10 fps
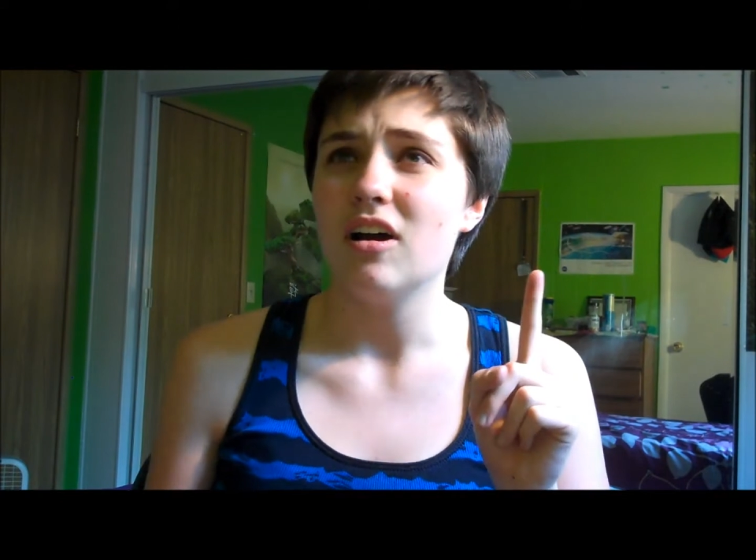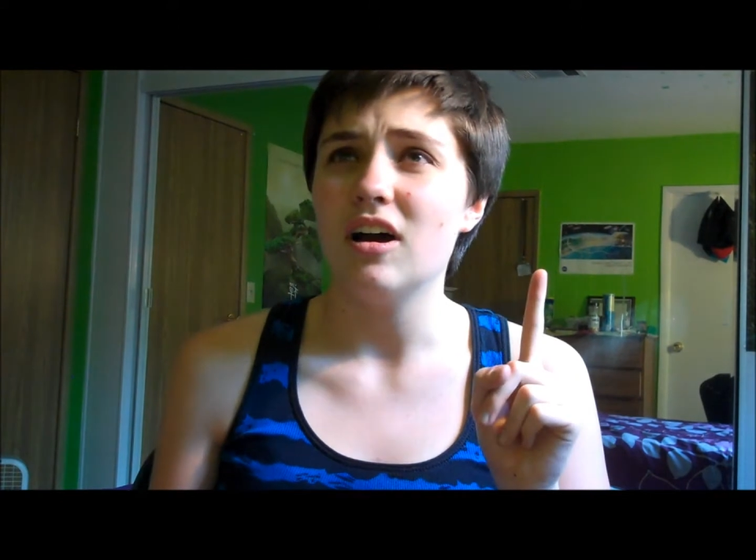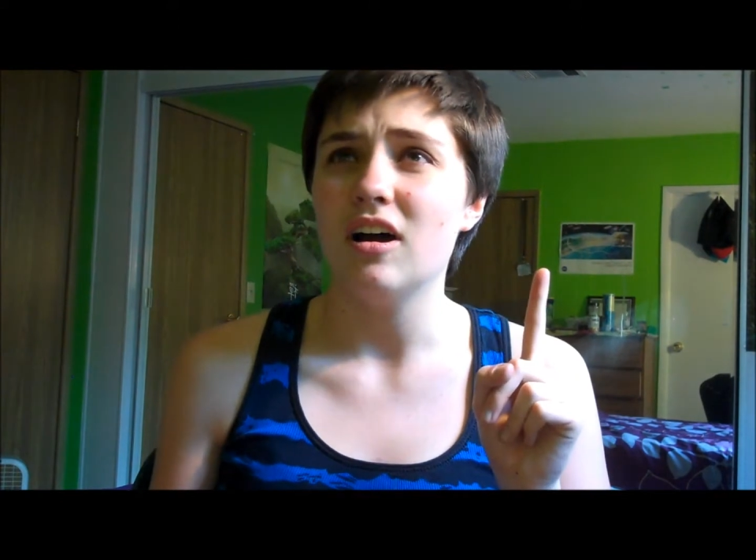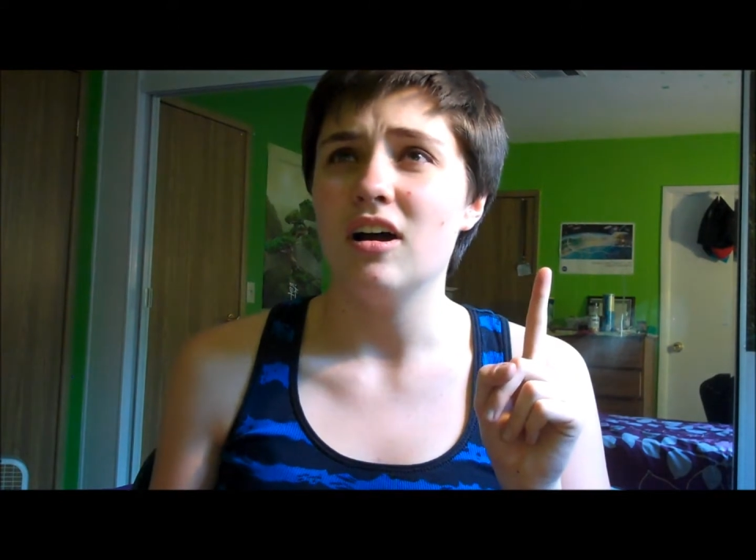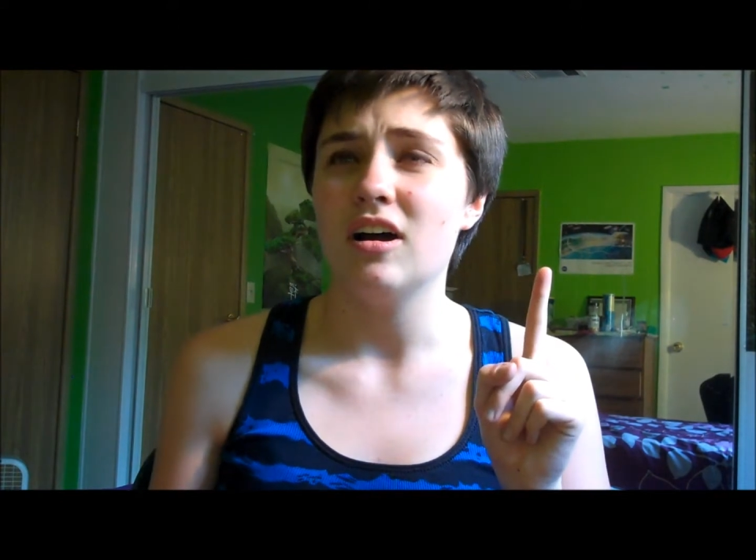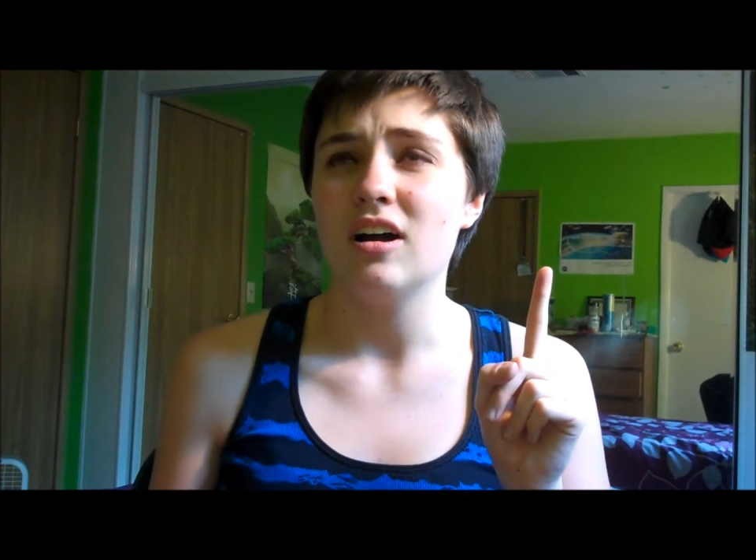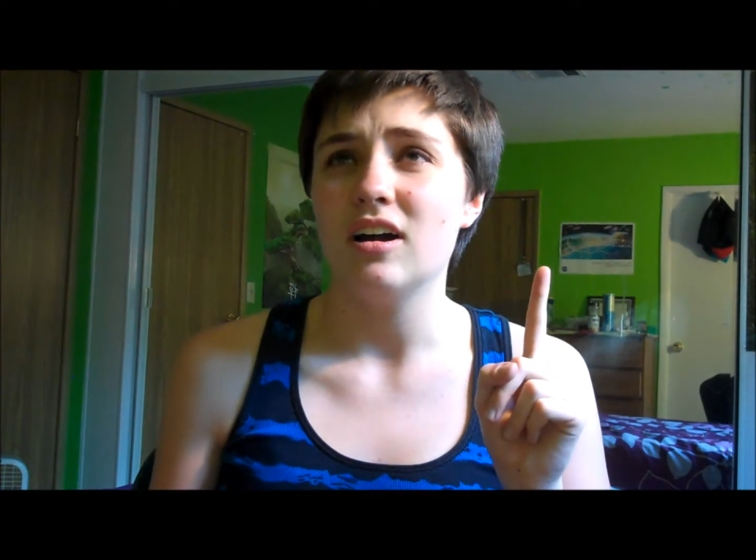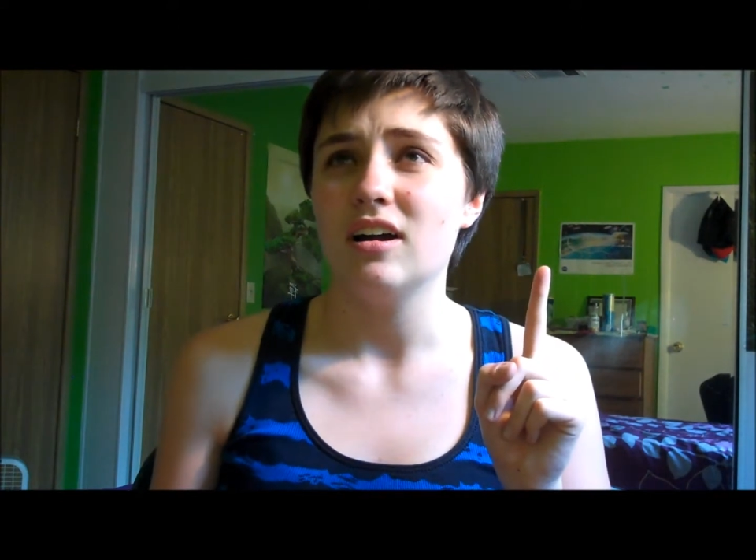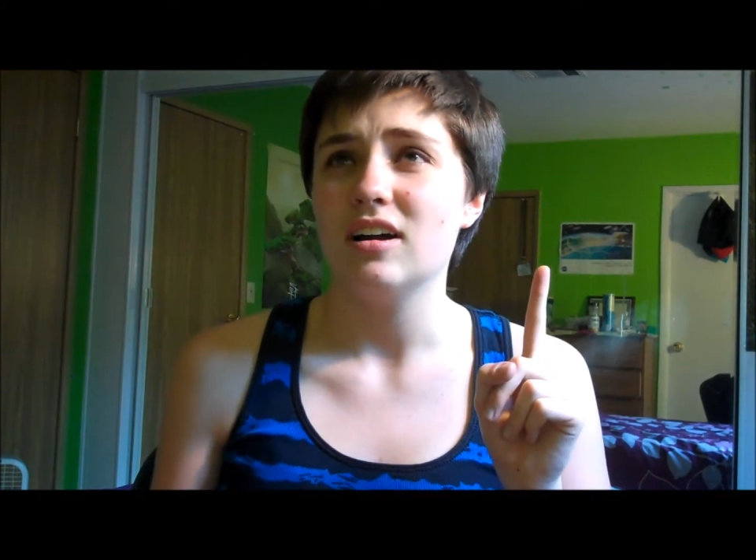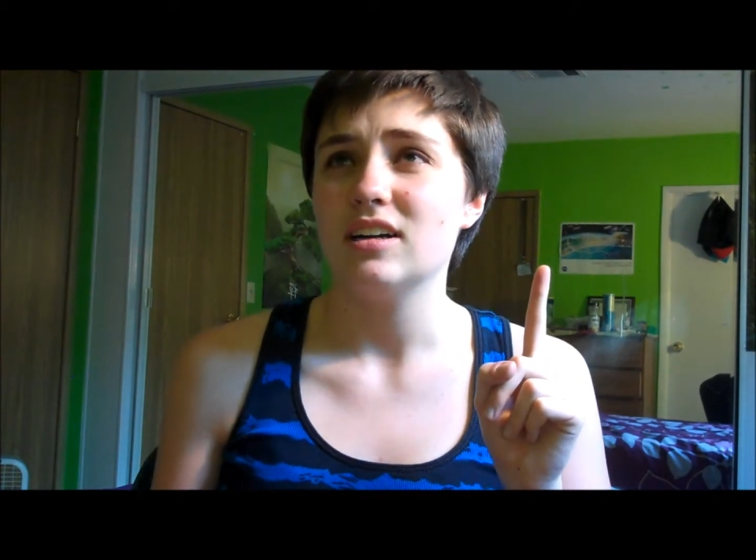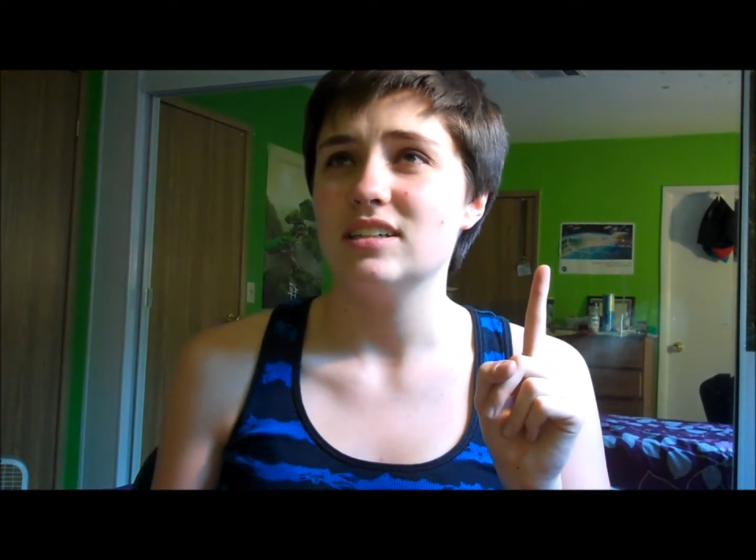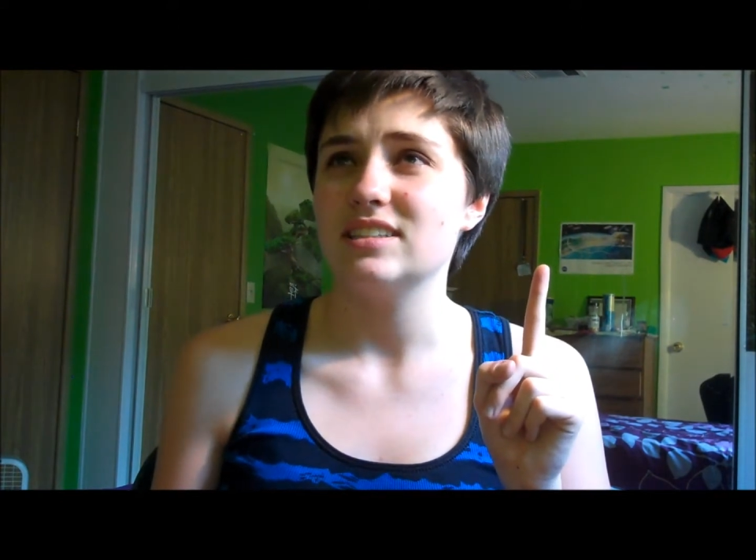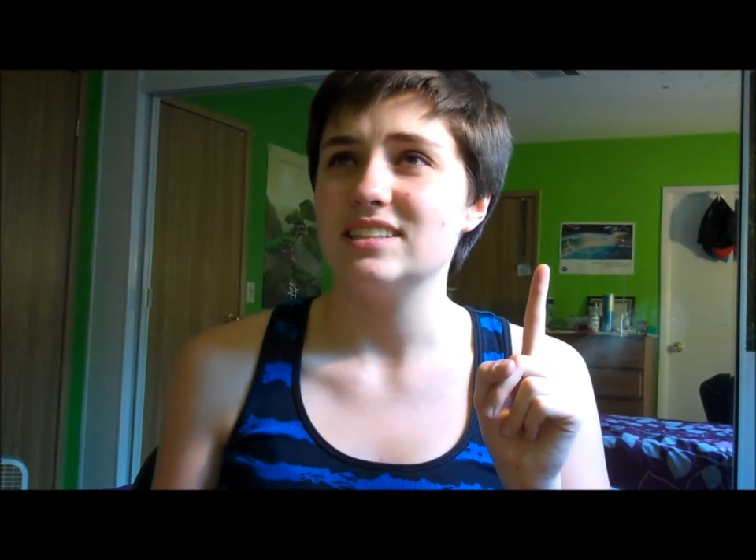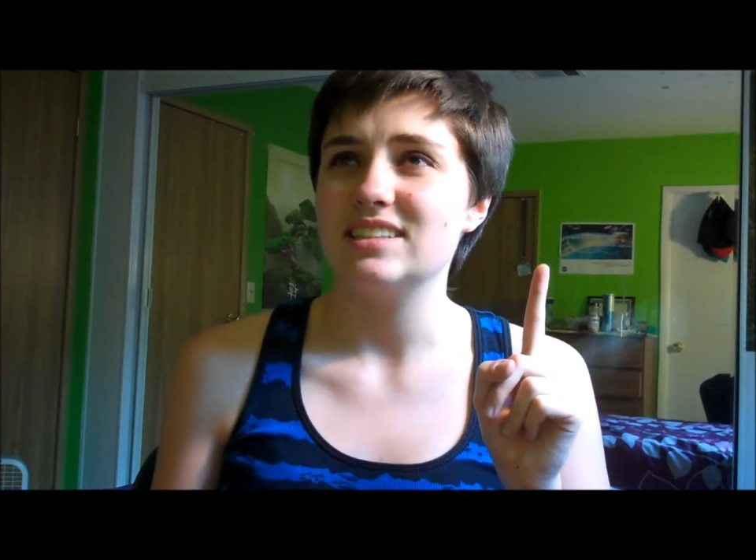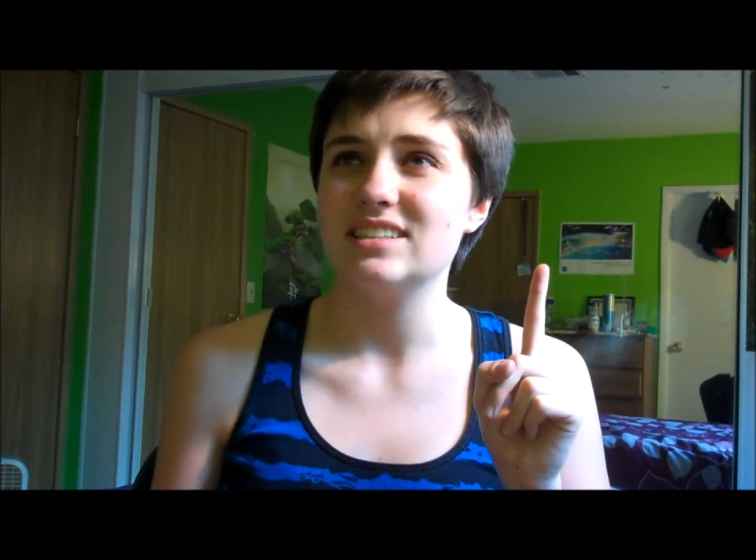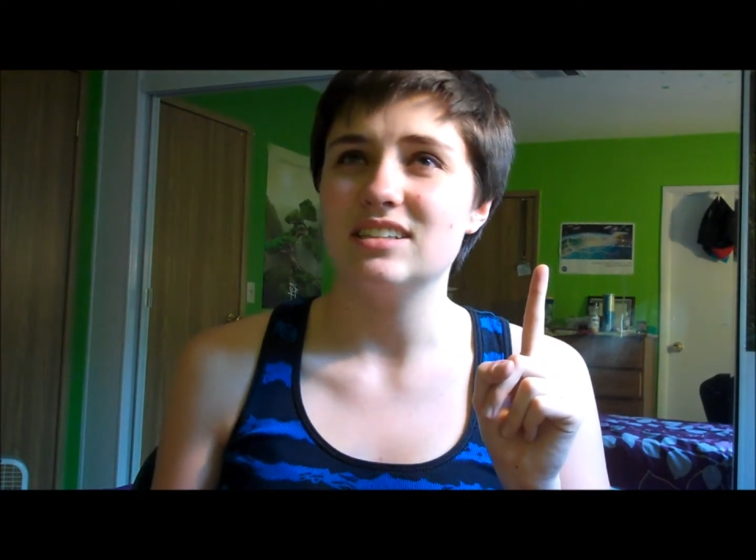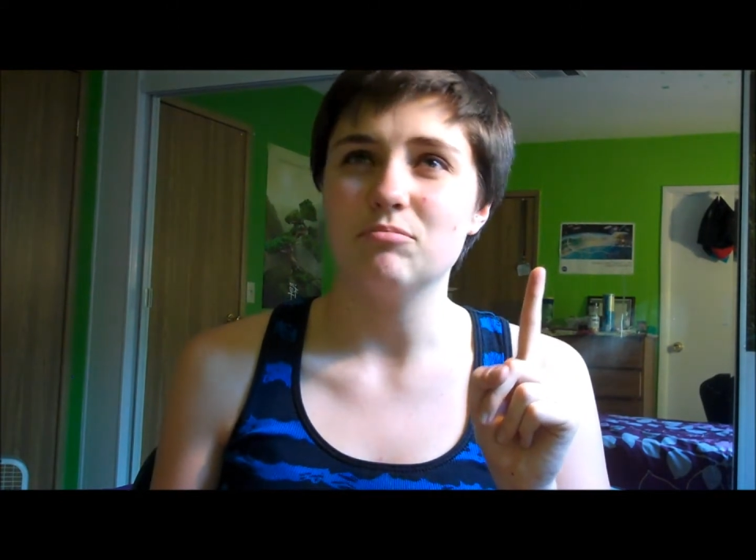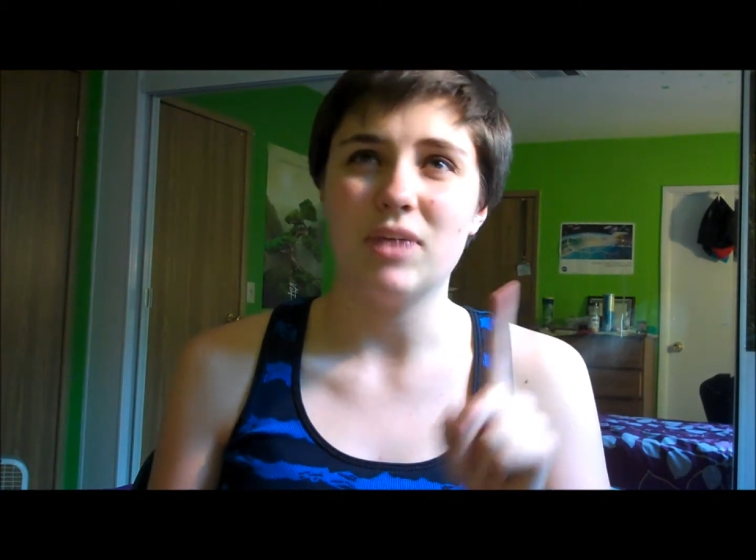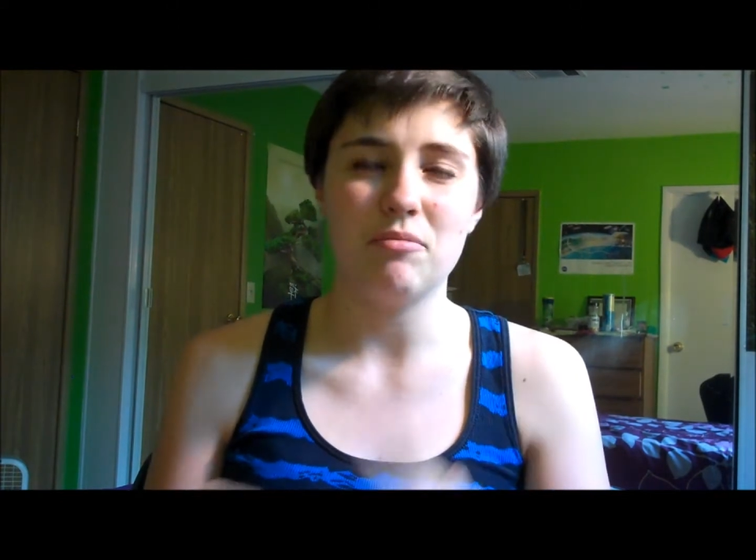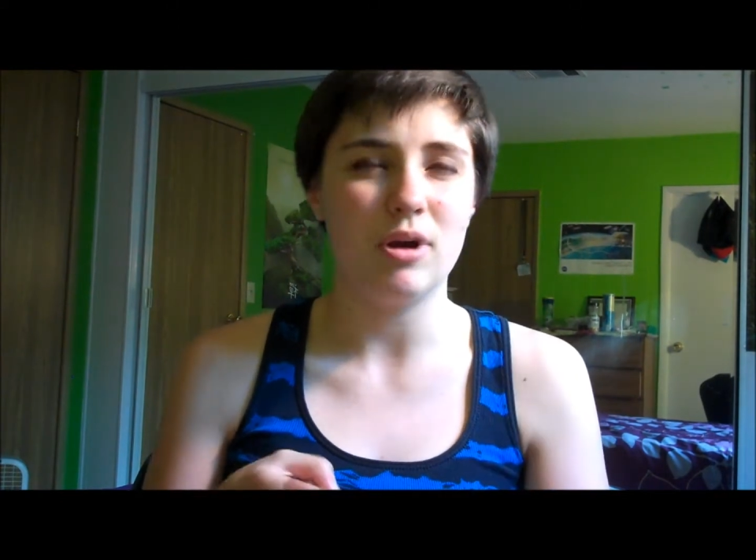my